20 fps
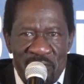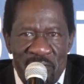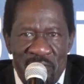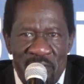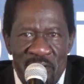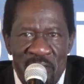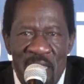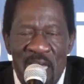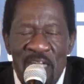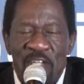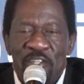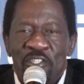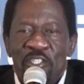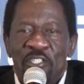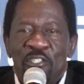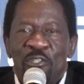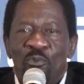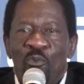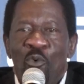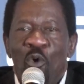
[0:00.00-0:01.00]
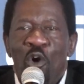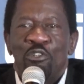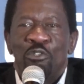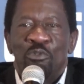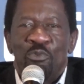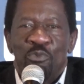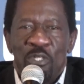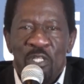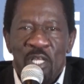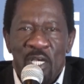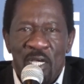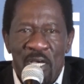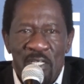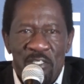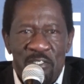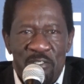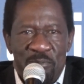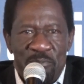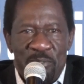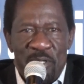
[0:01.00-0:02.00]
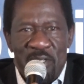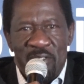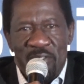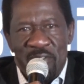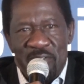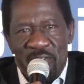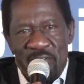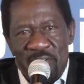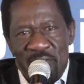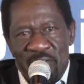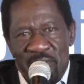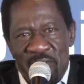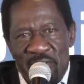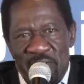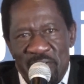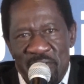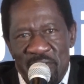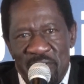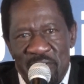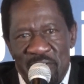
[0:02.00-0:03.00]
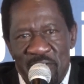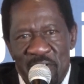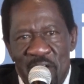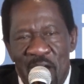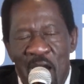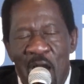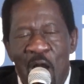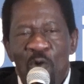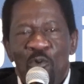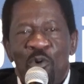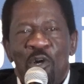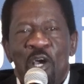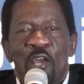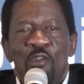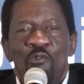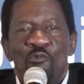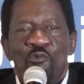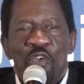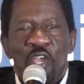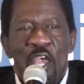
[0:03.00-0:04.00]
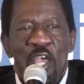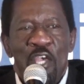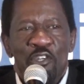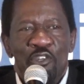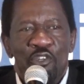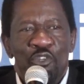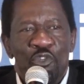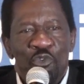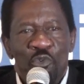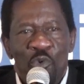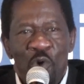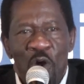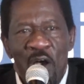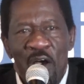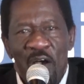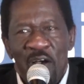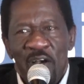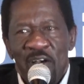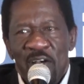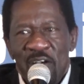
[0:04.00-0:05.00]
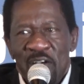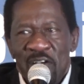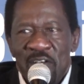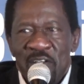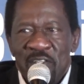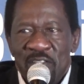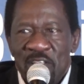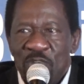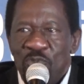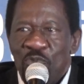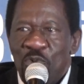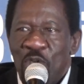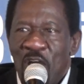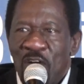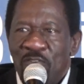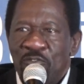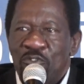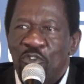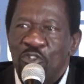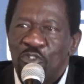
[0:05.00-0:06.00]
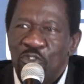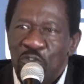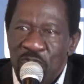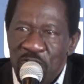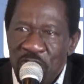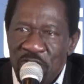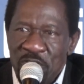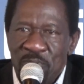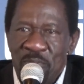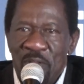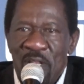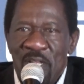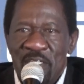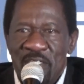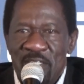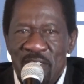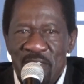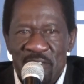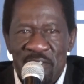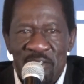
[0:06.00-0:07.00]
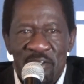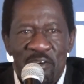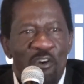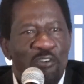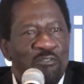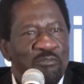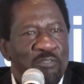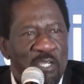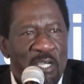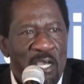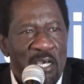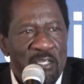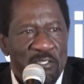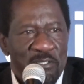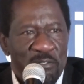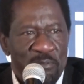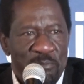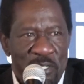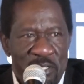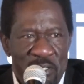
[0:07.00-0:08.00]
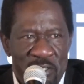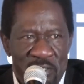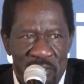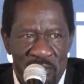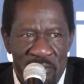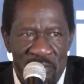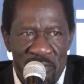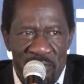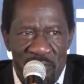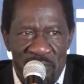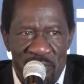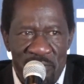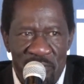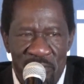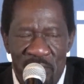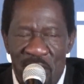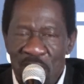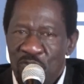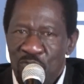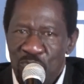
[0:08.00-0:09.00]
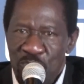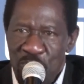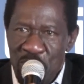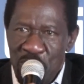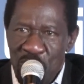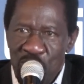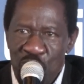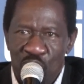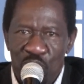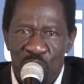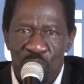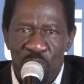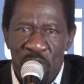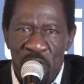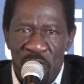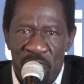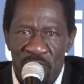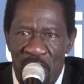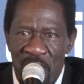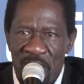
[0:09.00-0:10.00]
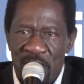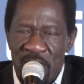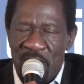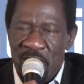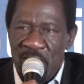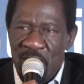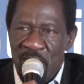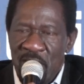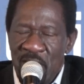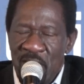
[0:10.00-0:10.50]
And that risk works with the customer. How can we ensure that we have total visibility of the customer? That to me would be the first